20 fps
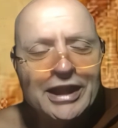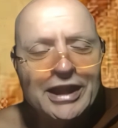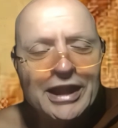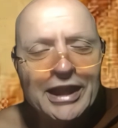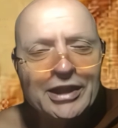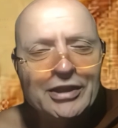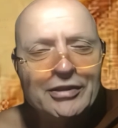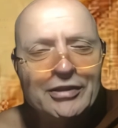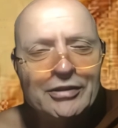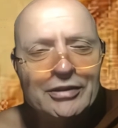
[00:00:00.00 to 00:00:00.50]

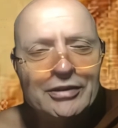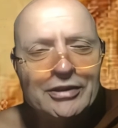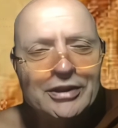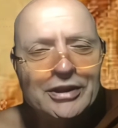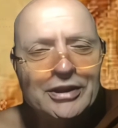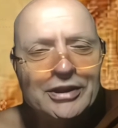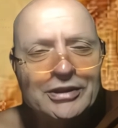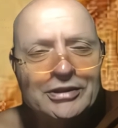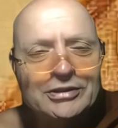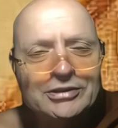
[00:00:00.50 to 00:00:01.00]

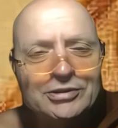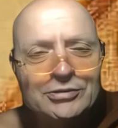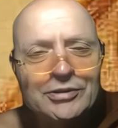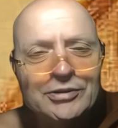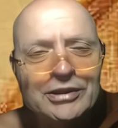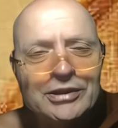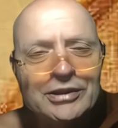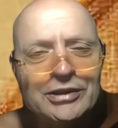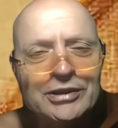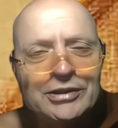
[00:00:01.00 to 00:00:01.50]
accurately to
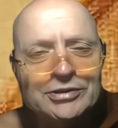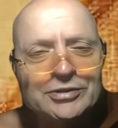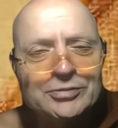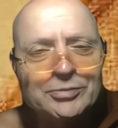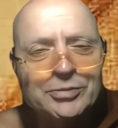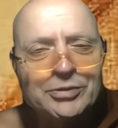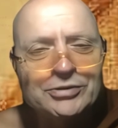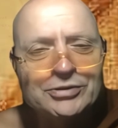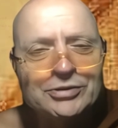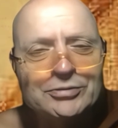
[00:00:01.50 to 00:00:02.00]
others
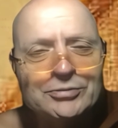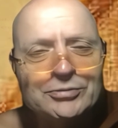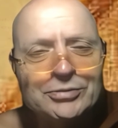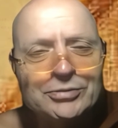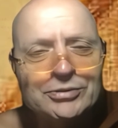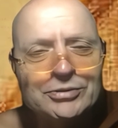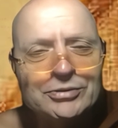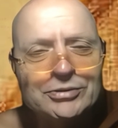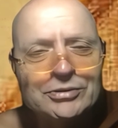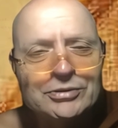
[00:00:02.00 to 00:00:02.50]
as
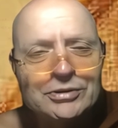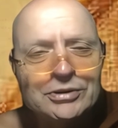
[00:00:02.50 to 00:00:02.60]
possible.